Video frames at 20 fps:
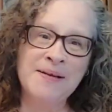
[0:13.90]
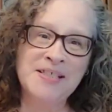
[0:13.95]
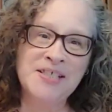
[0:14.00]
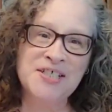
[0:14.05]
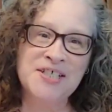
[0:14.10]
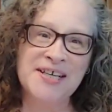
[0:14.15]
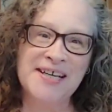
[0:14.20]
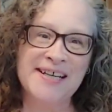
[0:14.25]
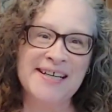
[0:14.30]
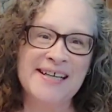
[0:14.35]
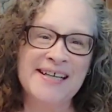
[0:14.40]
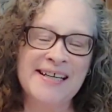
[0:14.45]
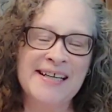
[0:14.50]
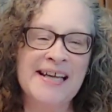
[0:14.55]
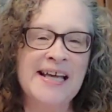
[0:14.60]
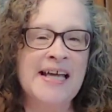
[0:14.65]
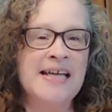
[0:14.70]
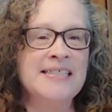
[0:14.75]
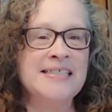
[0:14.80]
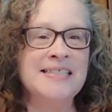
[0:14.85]
Chick.
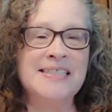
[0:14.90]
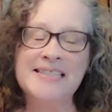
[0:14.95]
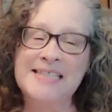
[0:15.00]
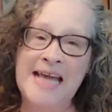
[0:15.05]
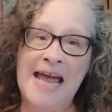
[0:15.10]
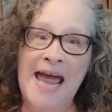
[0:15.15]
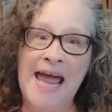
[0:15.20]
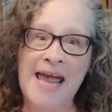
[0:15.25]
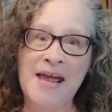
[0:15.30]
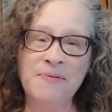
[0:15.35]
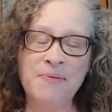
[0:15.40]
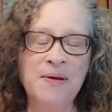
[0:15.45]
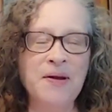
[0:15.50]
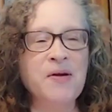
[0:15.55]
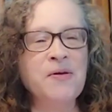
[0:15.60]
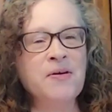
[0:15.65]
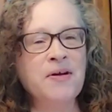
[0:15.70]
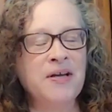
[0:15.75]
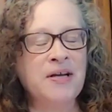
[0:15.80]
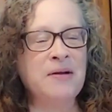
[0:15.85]
Today we
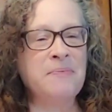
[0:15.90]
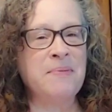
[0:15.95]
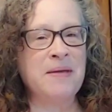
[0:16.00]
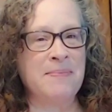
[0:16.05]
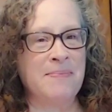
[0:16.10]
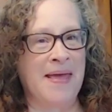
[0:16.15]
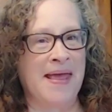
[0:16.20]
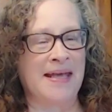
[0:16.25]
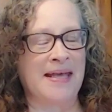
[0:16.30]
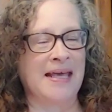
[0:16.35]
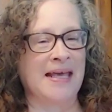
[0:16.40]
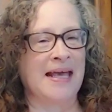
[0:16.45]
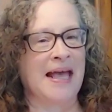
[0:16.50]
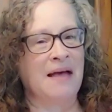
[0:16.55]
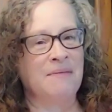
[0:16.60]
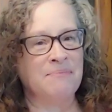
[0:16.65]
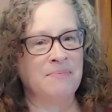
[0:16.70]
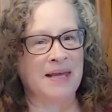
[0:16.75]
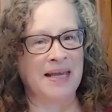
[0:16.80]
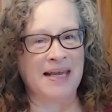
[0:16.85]
are going to be making
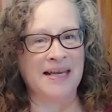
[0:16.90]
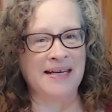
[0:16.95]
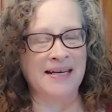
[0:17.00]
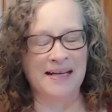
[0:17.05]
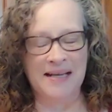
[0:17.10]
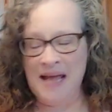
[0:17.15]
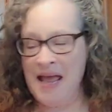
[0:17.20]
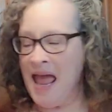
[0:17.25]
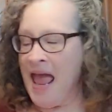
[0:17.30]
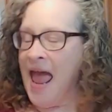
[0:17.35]
a mead,